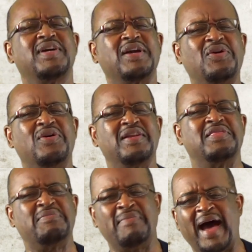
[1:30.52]
going on
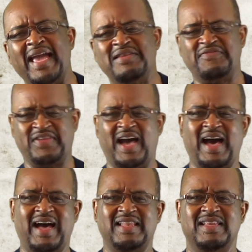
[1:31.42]
in the mind of
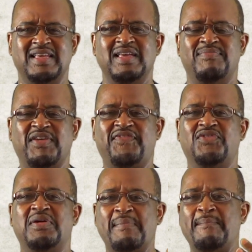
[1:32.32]
God before